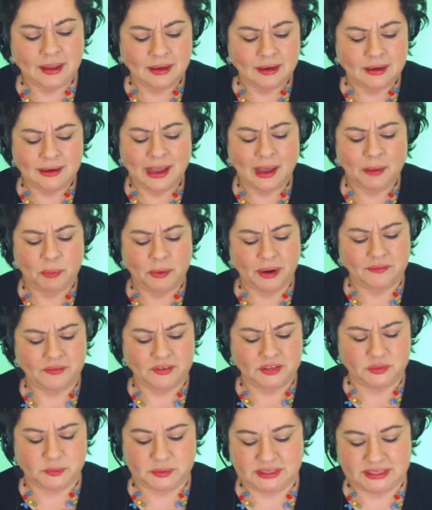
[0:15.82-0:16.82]
Now
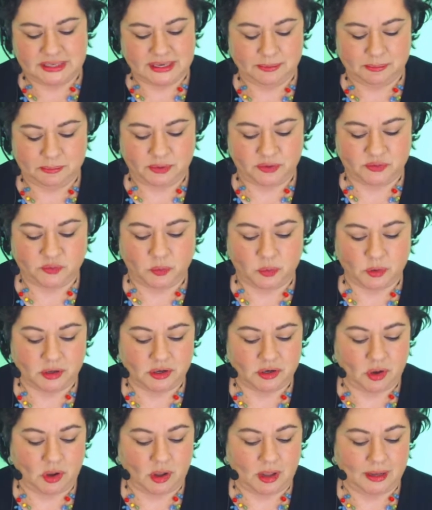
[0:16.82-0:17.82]
breakfast was eaten before
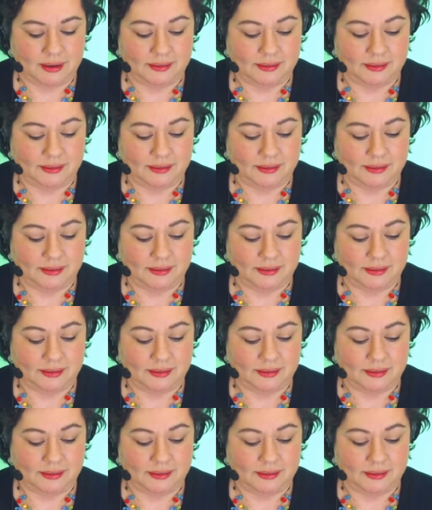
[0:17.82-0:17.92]
dawn,